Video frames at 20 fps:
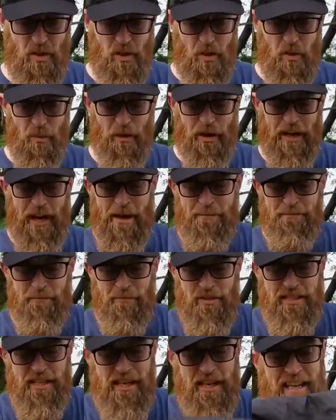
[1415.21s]
What happened
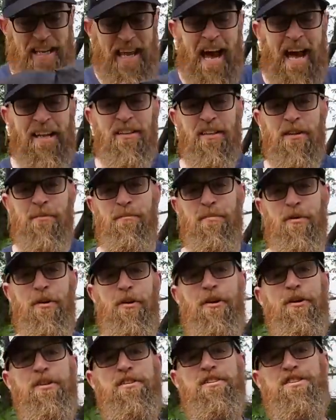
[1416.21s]
was, in
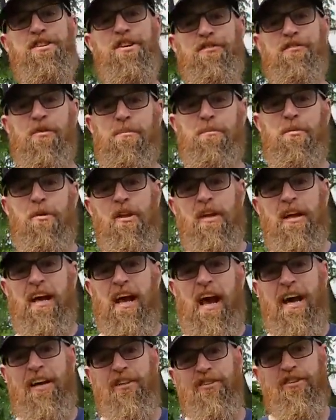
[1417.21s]
Gatlinburg, Silver Bullet
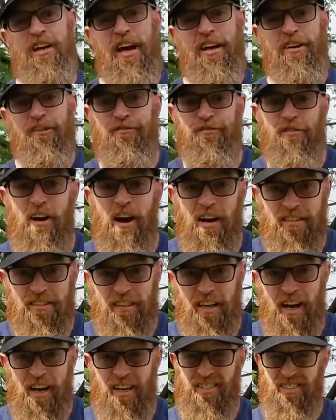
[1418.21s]
actually had a Frogg
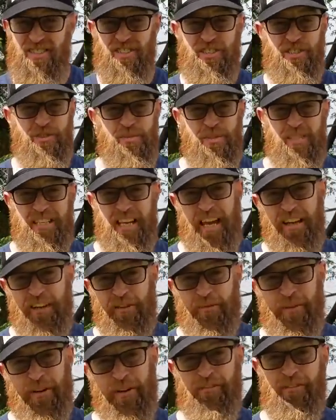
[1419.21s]
Toggs, and she was
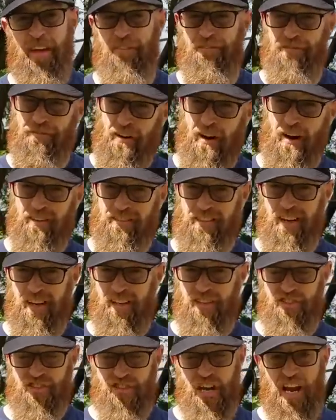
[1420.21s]
getting rid of that Frogg
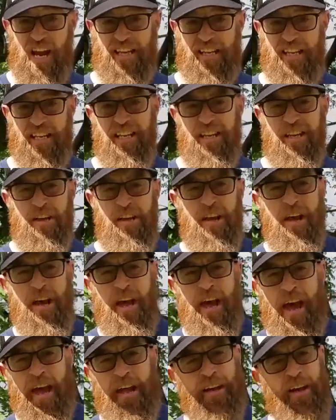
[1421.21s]
Toggs jacket.
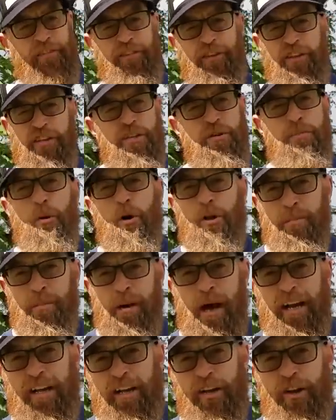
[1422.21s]
And I think she bought a
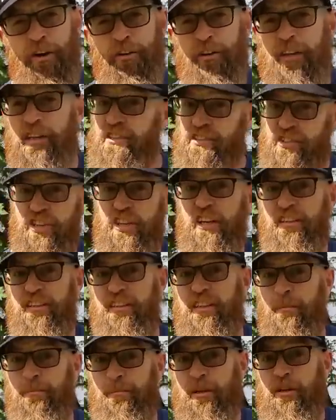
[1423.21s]
Patagonia she
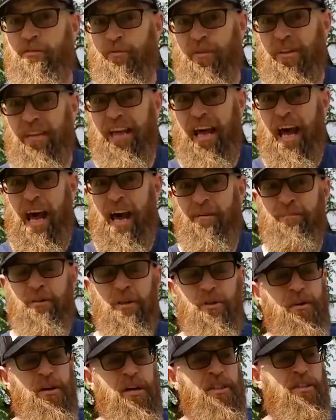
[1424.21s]
ended up being really
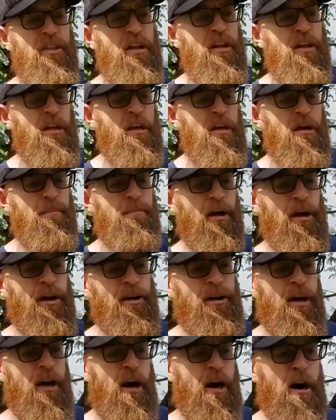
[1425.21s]
happy with.
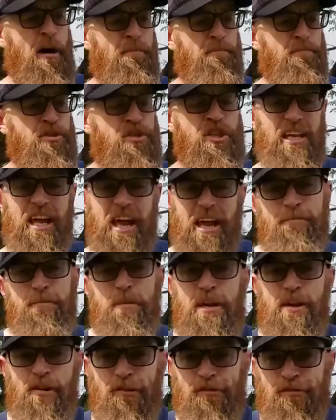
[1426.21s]
But she gave
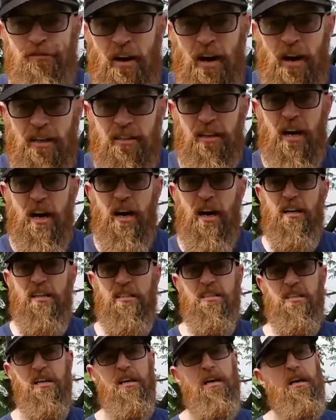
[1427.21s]
me her Frogg
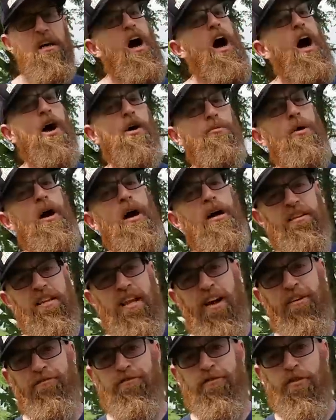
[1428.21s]
Toggs. I rocked
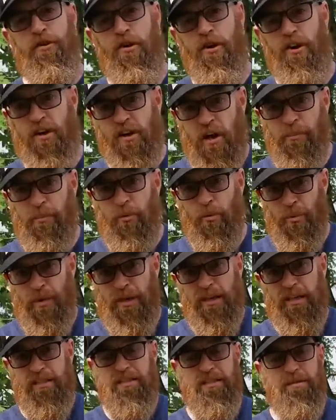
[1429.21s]
that for a couple
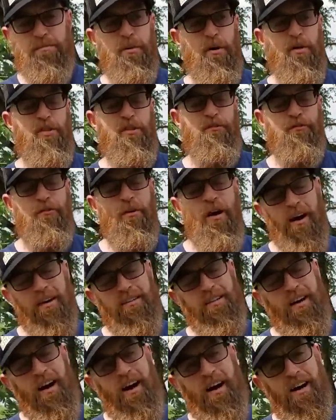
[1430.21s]
weeks. But the Frogg
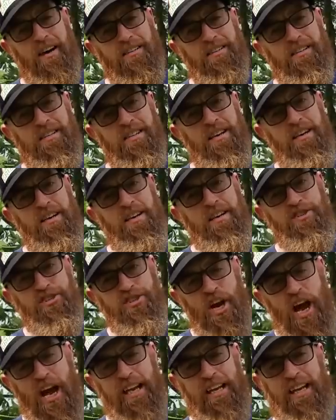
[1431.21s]
Toggs
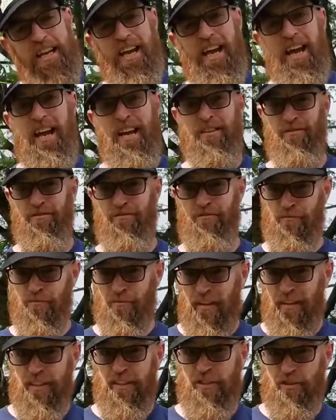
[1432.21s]
jacket, in
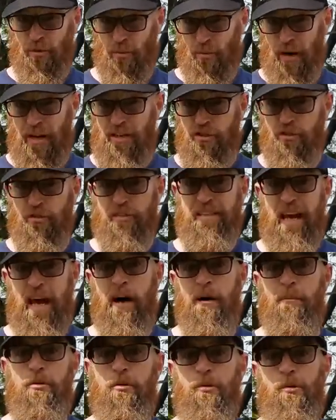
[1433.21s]
really torrential
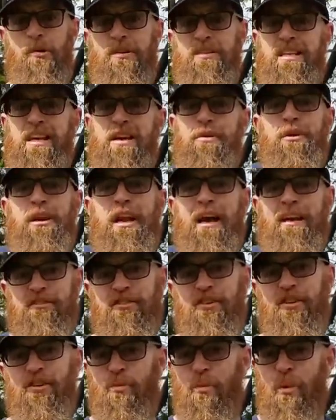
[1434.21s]
downpours, it would
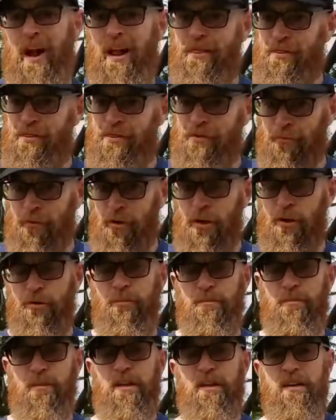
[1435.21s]
actually wet through.
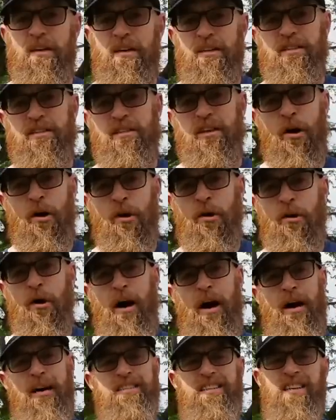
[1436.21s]
So
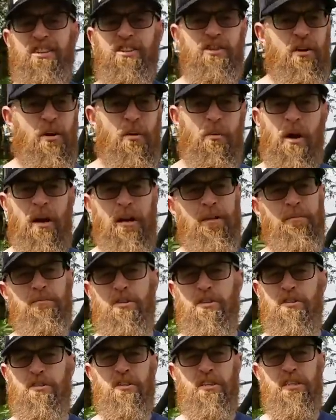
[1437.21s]
I said, you know what, I'm
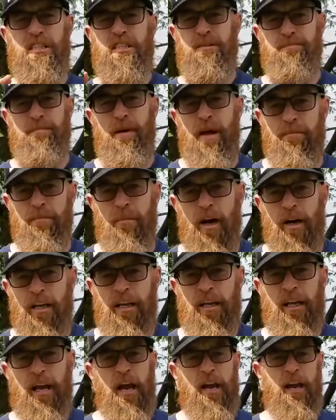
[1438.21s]
just going to spend
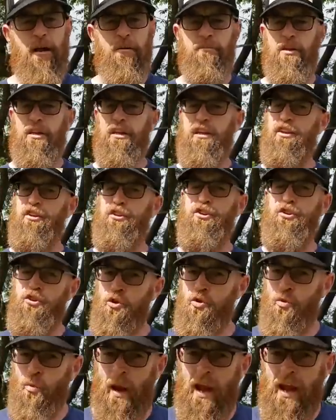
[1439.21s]
money and I'm going to get a
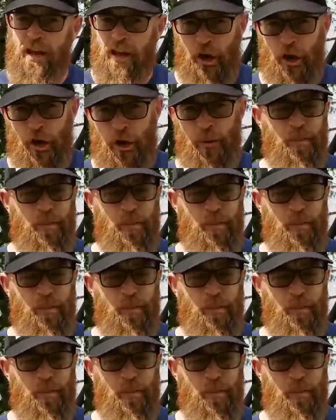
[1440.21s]
new raincoat.